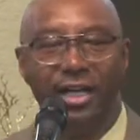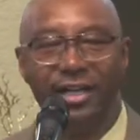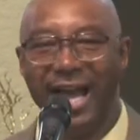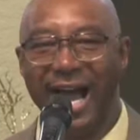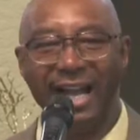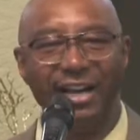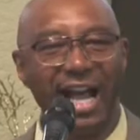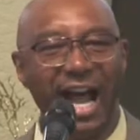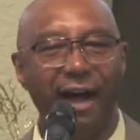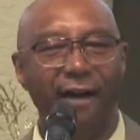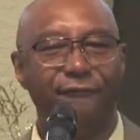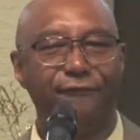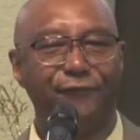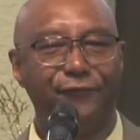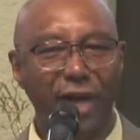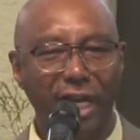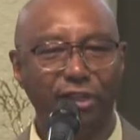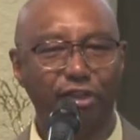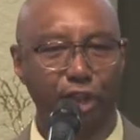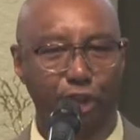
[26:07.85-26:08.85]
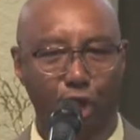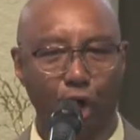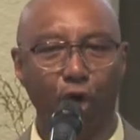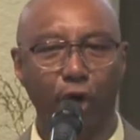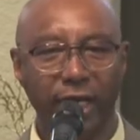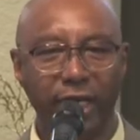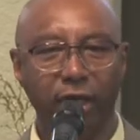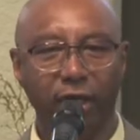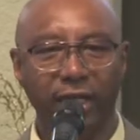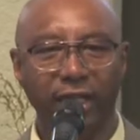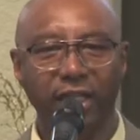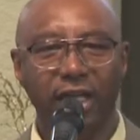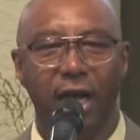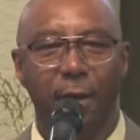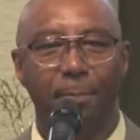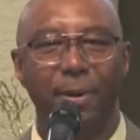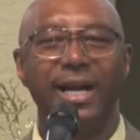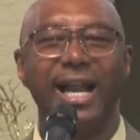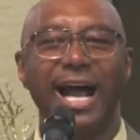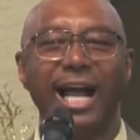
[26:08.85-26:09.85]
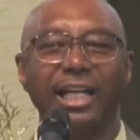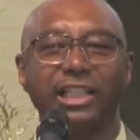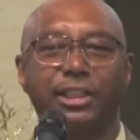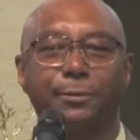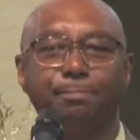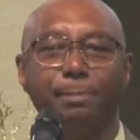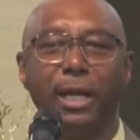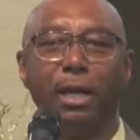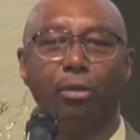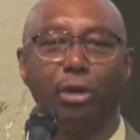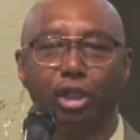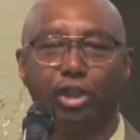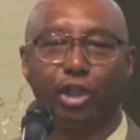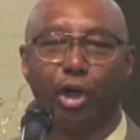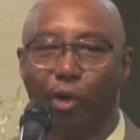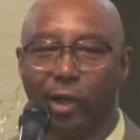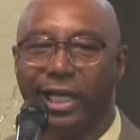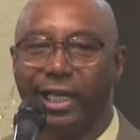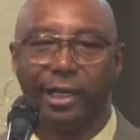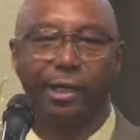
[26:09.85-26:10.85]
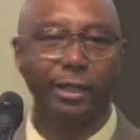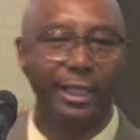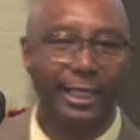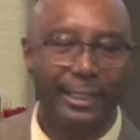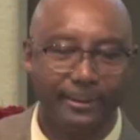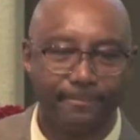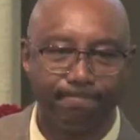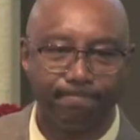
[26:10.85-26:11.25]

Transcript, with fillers: Not our physical healing, but our spiritual healing.